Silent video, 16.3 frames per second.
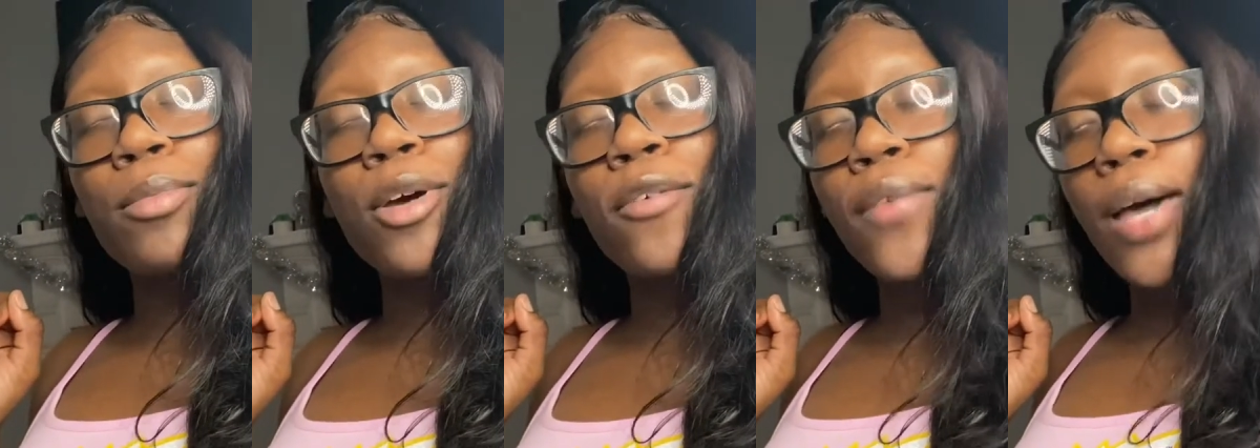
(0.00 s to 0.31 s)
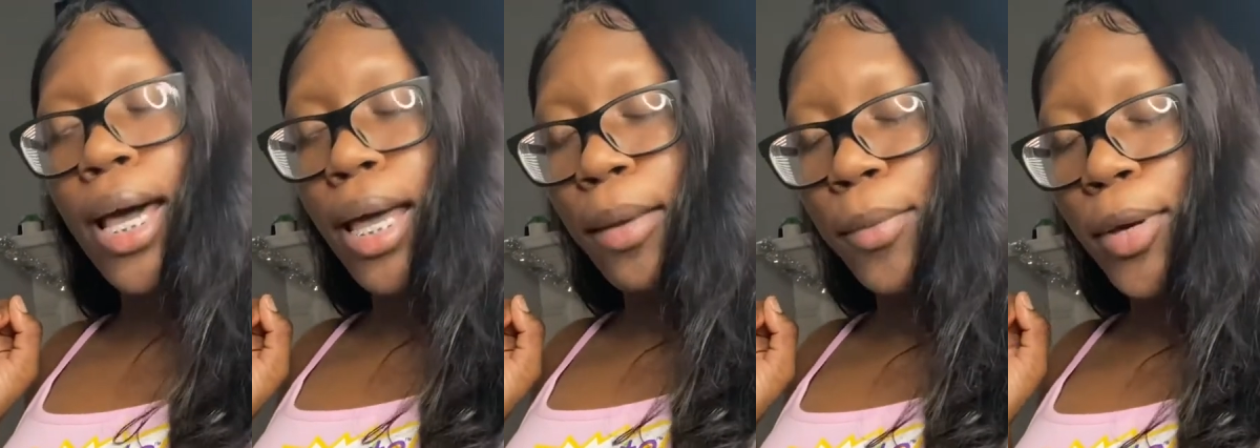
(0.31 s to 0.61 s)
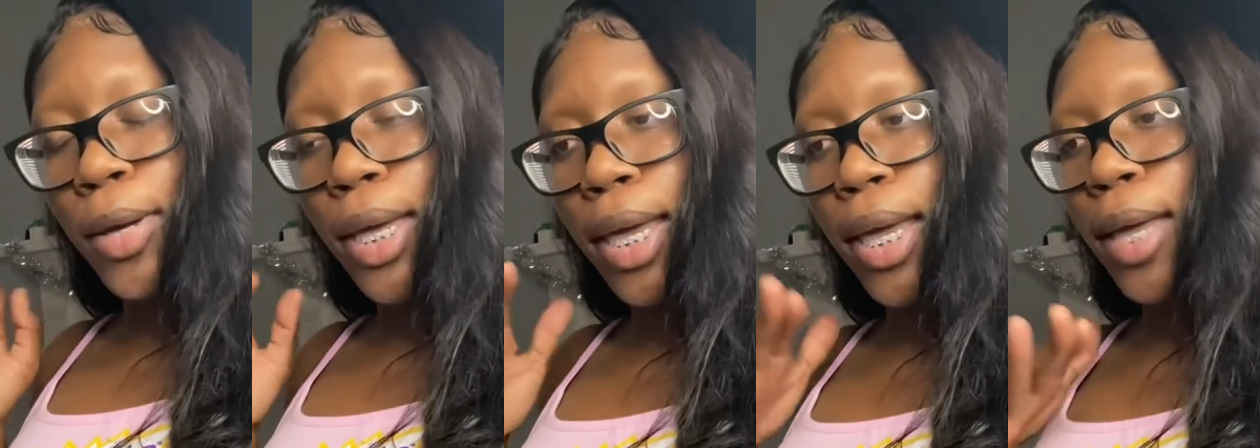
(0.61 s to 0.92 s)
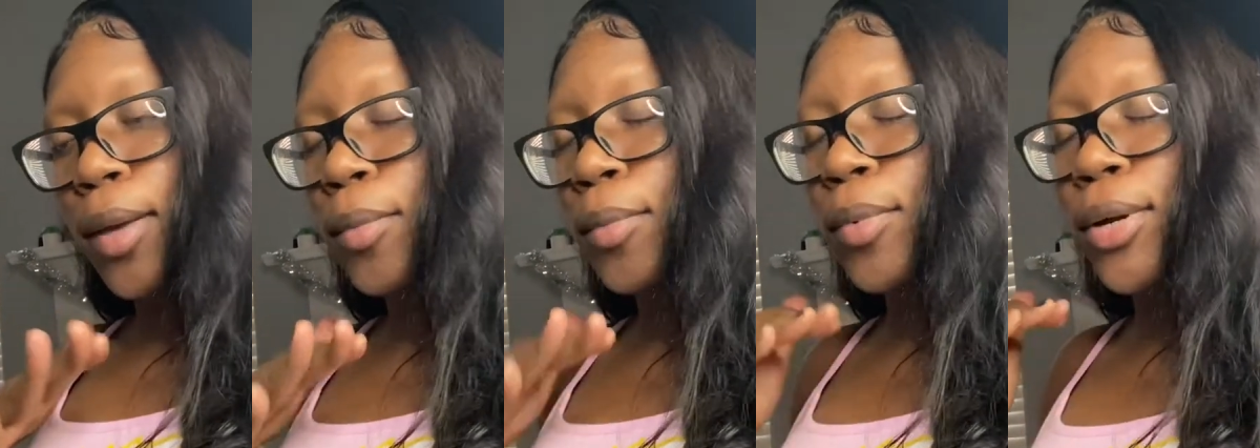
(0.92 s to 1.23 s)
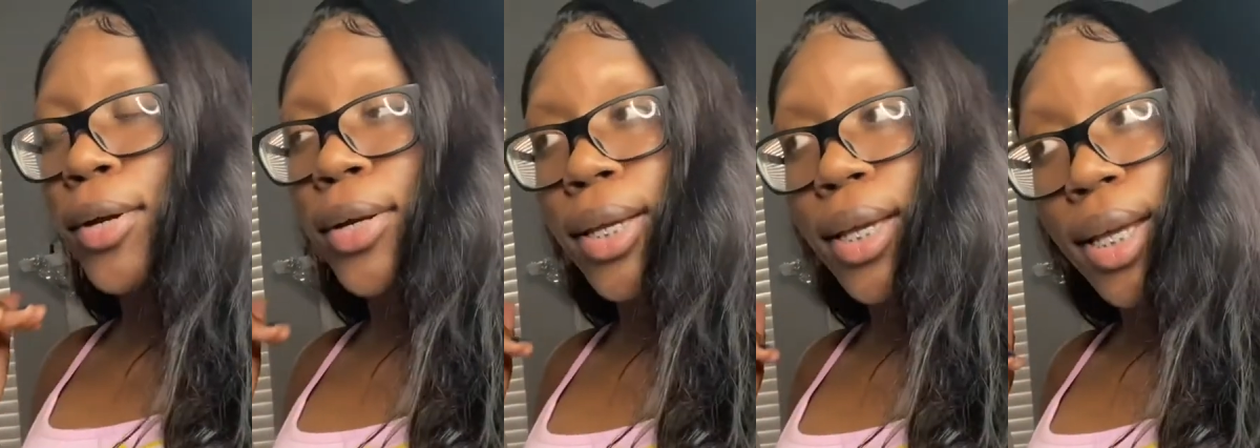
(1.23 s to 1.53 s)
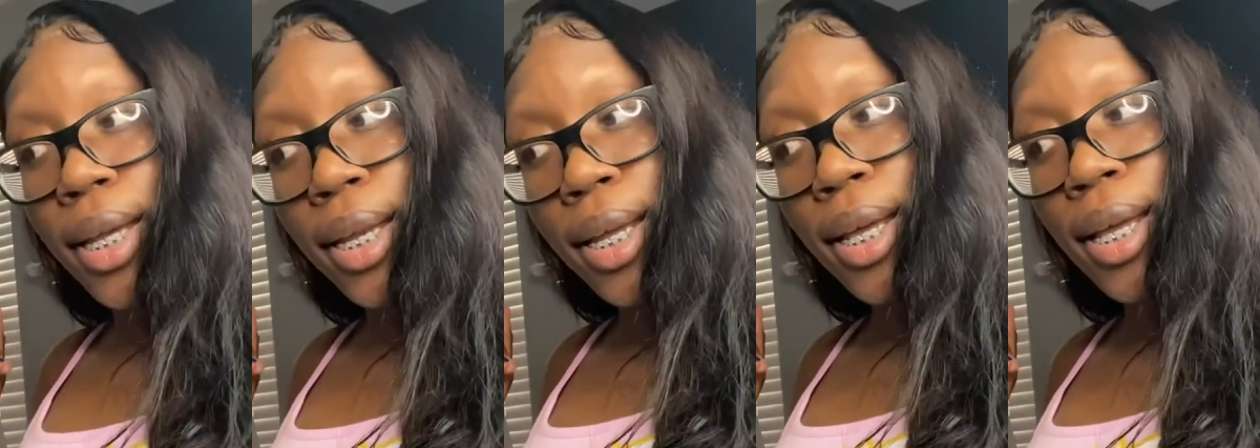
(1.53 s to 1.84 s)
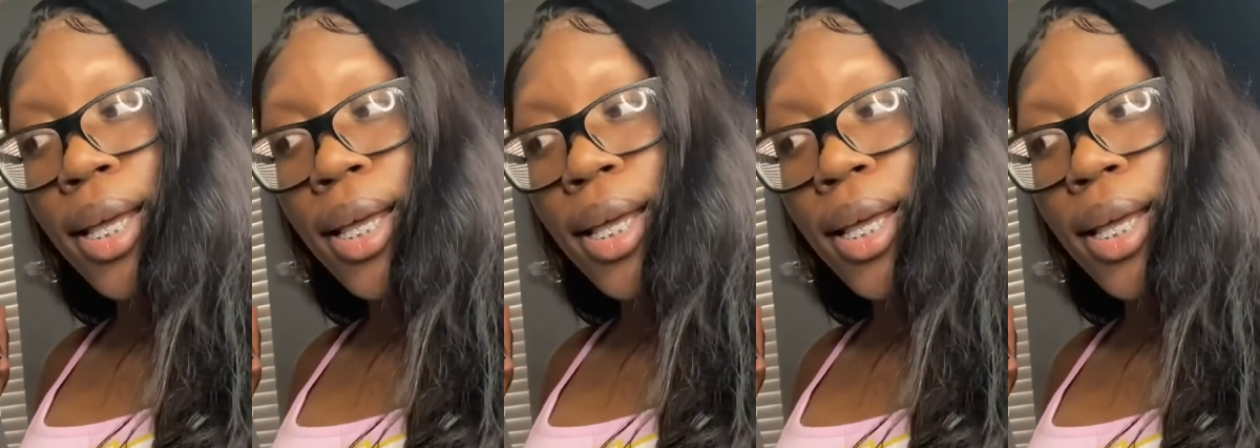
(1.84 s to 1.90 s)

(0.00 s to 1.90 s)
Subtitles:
whole vibe, okay? Period.